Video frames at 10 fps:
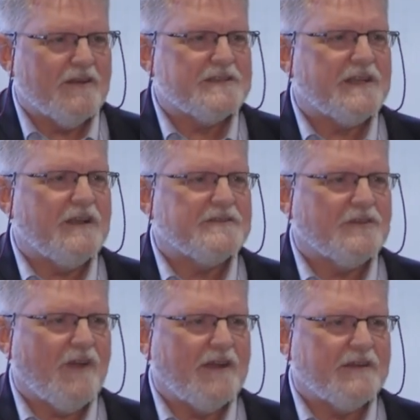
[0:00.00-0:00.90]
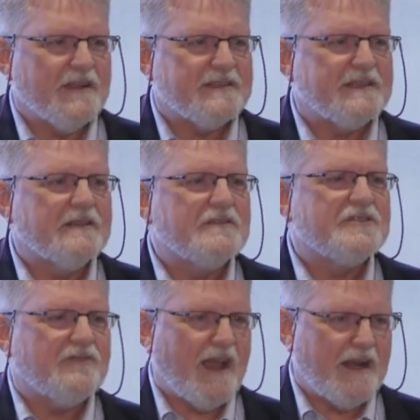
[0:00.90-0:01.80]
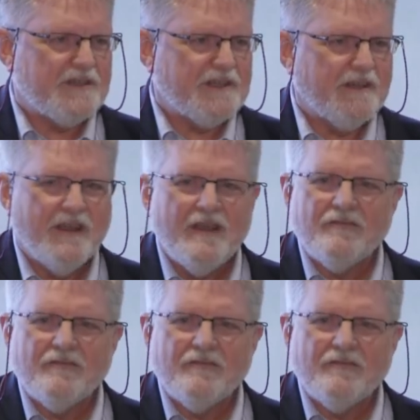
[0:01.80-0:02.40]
ourselves around a single strategy